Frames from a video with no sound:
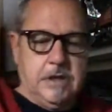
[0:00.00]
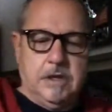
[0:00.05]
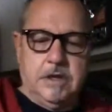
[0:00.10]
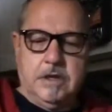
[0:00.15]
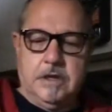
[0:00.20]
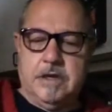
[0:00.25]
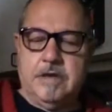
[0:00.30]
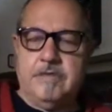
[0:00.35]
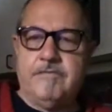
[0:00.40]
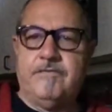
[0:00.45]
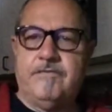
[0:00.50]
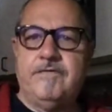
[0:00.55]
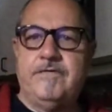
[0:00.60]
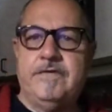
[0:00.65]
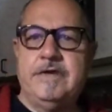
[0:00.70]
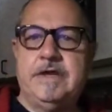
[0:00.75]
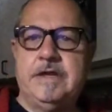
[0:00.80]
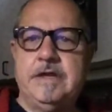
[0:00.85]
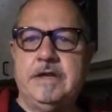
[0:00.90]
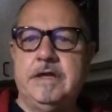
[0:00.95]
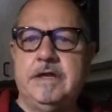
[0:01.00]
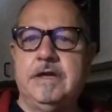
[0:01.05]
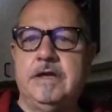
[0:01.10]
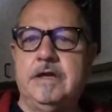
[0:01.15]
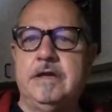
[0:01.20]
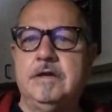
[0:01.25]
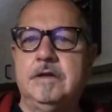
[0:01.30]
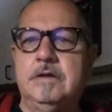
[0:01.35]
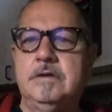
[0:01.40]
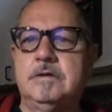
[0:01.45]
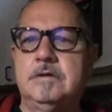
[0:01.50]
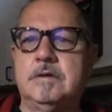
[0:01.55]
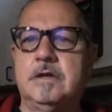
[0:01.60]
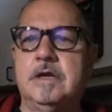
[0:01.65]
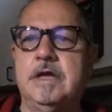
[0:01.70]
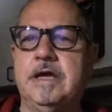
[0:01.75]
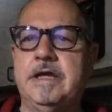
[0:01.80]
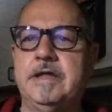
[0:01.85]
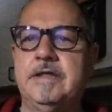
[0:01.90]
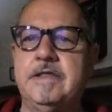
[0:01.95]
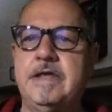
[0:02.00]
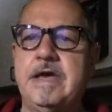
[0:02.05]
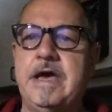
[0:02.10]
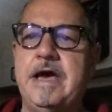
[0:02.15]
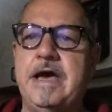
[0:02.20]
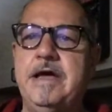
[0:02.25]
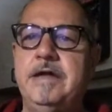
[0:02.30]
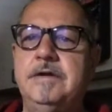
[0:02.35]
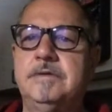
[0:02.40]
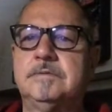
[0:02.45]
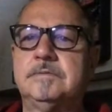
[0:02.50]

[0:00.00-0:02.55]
can fit in like that